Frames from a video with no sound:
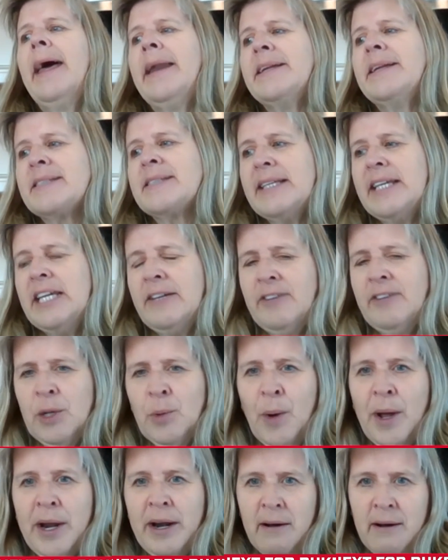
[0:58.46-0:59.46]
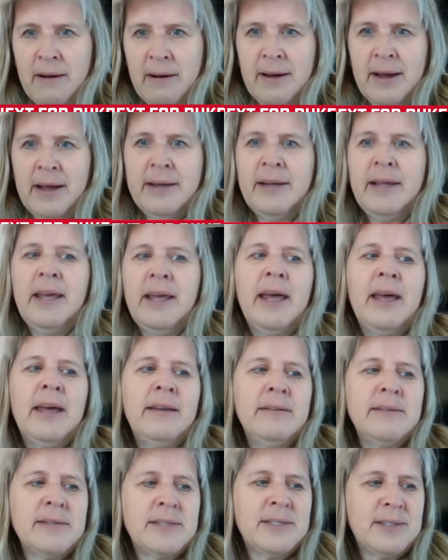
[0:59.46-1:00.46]
And as the evening went on
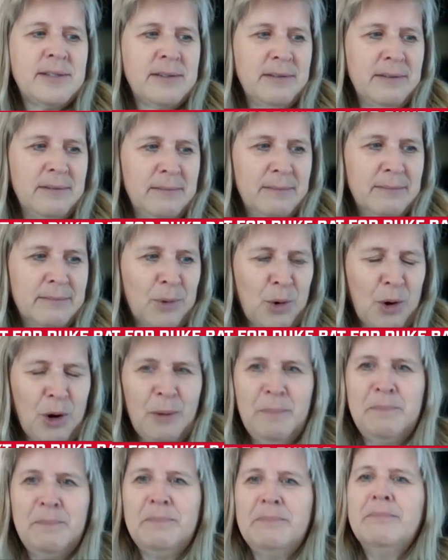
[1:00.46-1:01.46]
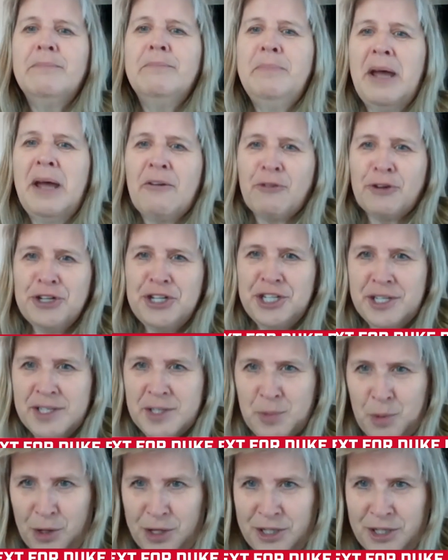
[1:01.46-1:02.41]
and more beverages were